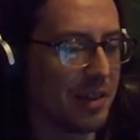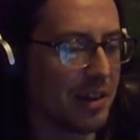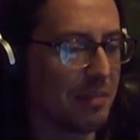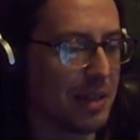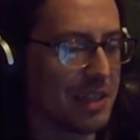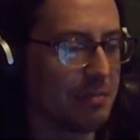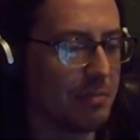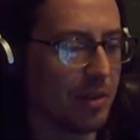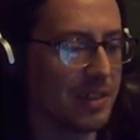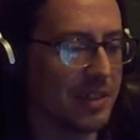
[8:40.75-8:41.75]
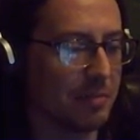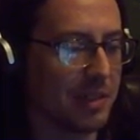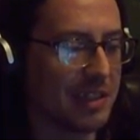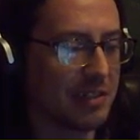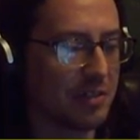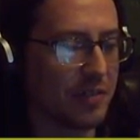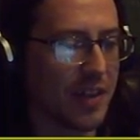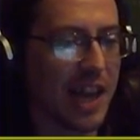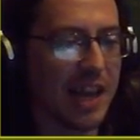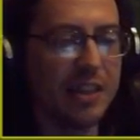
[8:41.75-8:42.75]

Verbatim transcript: on our magic pots and we're sort of inhaling